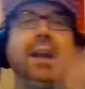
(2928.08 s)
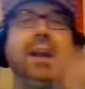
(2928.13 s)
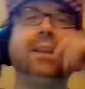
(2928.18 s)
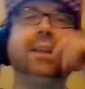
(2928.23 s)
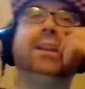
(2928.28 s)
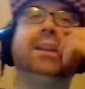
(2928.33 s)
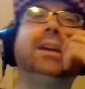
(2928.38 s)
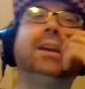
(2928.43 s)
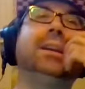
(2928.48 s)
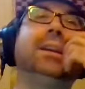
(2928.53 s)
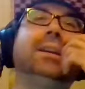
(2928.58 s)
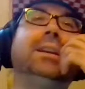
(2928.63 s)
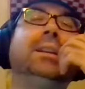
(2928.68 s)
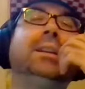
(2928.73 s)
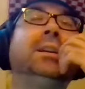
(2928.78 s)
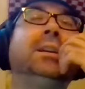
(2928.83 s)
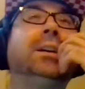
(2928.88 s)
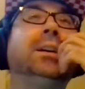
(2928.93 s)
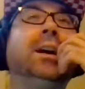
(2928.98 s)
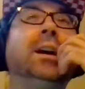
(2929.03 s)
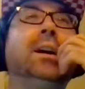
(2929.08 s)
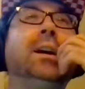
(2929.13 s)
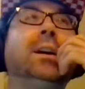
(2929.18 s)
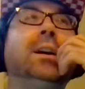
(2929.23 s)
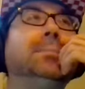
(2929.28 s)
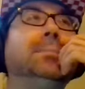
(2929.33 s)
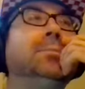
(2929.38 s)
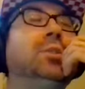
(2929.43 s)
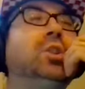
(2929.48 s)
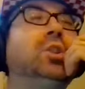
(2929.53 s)
I didn't like it either.
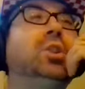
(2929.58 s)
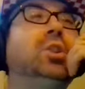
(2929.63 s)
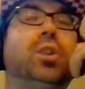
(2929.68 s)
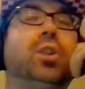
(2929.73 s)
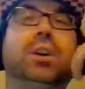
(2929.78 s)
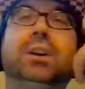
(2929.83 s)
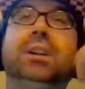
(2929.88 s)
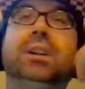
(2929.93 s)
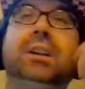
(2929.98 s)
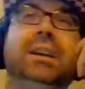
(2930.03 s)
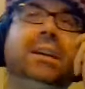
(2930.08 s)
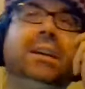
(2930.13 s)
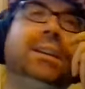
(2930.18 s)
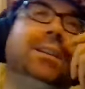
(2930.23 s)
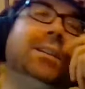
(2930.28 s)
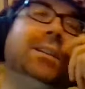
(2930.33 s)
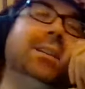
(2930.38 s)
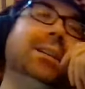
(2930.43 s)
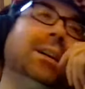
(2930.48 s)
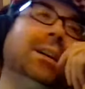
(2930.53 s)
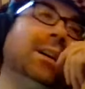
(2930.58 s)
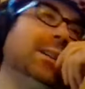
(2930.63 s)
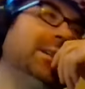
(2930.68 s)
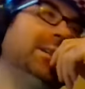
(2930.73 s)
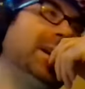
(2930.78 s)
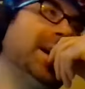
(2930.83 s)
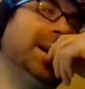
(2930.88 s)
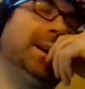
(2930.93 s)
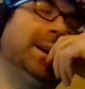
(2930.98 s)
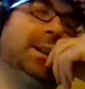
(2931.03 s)
Charlotte,
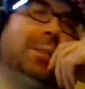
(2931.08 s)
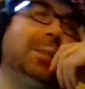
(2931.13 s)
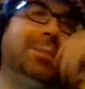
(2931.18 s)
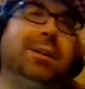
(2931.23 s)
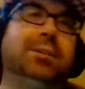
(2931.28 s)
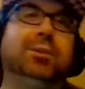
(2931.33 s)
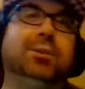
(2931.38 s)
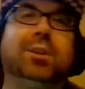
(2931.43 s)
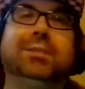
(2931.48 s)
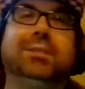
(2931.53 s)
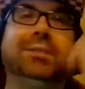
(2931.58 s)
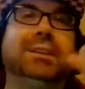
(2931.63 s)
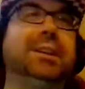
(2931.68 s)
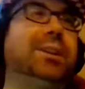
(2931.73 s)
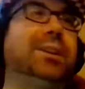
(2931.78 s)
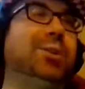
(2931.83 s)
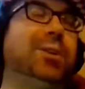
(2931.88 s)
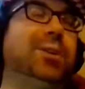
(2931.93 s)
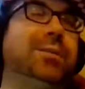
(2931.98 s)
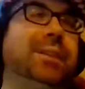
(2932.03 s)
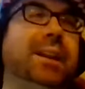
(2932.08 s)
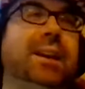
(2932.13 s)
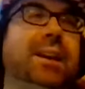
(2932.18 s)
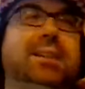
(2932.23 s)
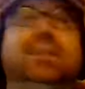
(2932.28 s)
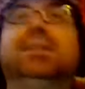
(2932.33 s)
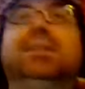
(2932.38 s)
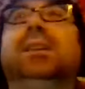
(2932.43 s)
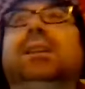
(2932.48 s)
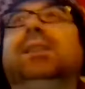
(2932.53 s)
they got to get the belt off her. Get her off
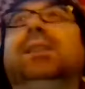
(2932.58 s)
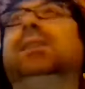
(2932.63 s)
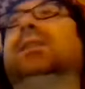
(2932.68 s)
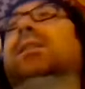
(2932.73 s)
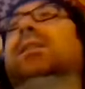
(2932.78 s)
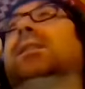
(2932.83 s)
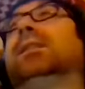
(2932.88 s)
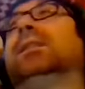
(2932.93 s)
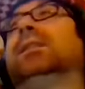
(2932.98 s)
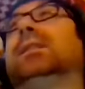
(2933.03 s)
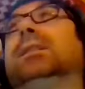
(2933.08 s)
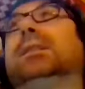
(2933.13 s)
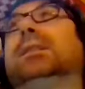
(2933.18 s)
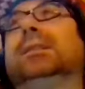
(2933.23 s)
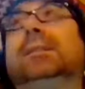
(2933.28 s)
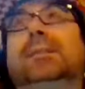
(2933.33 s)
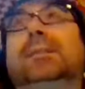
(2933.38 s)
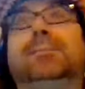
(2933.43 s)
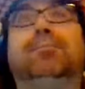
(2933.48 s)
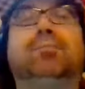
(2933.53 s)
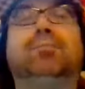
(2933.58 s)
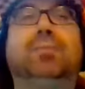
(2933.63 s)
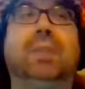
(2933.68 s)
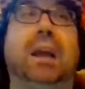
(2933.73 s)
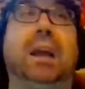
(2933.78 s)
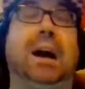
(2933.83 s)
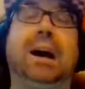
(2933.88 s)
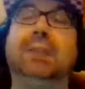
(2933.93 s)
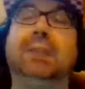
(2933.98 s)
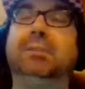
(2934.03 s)
NXT.
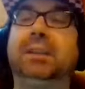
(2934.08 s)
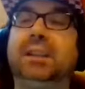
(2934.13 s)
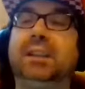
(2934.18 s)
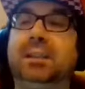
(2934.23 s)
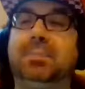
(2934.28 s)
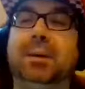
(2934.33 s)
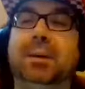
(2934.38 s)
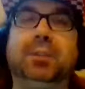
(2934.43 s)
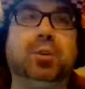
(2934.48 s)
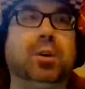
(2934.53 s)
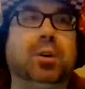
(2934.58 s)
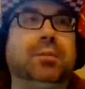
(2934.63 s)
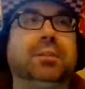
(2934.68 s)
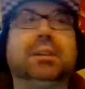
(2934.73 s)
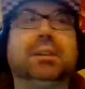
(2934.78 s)
I would get the belt off her.